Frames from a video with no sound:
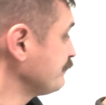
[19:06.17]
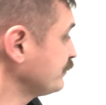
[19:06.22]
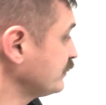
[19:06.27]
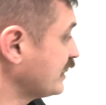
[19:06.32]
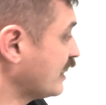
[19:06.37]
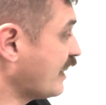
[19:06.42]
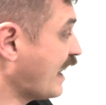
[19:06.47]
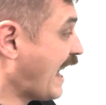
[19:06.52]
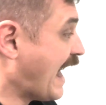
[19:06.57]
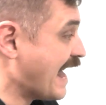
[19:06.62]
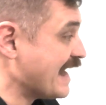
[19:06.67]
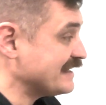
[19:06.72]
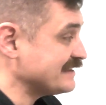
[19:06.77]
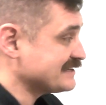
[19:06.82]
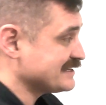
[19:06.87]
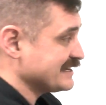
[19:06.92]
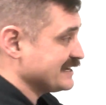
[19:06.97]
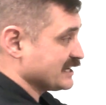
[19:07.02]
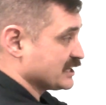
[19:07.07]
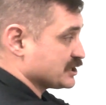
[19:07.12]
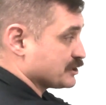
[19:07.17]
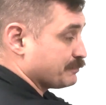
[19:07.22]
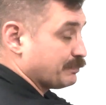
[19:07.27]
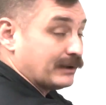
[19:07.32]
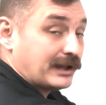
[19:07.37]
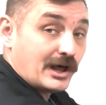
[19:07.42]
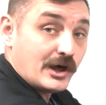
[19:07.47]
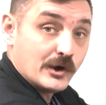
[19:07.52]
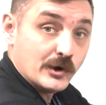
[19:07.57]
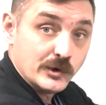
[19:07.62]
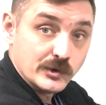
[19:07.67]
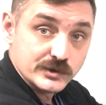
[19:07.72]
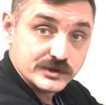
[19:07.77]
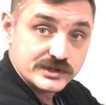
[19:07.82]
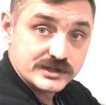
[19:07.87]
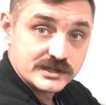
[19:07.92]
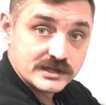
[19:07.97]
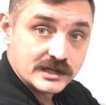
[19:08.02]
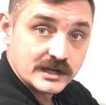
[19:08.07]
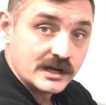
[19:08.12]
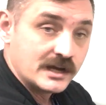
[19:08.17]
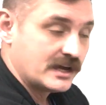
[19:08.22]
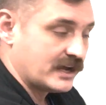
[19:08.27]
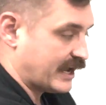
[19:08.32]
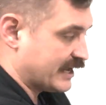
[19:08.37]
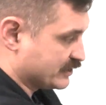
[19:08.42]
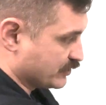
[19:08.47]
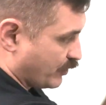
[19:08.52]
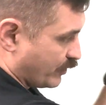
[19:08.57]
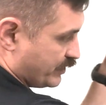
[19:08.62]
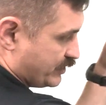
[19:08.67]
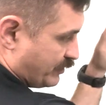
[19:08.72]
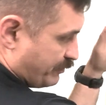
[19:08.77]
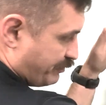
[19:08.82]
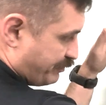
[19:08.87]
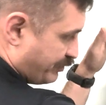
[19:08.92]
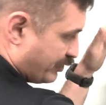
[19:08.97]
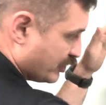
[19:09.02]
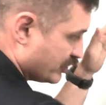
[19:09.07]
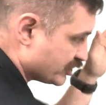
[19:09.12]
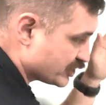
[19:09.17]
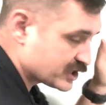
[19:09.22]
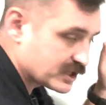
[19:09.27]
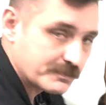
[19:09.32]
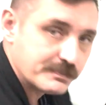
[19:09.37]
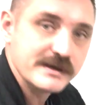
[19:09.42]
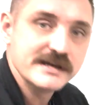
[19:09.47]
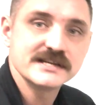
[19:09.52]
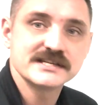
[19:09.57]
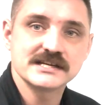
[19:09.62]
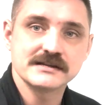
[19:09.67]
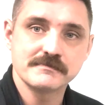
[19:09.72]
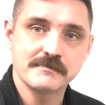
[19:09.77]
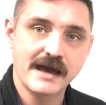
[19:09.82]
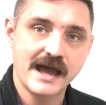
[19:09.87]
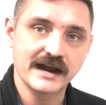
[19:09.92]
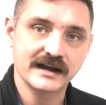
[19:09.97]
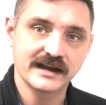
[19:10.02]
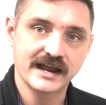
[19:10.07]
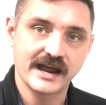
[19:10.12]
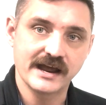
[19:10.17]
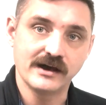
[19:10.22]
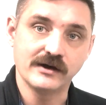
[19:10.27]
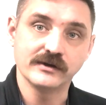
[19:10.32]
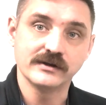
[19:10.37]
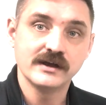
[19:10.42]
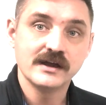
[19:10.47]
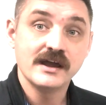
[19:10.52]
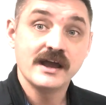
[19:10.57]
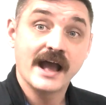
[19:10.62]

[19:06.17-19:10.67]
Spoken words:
Now, as it explodes, it's going to push the piston back down.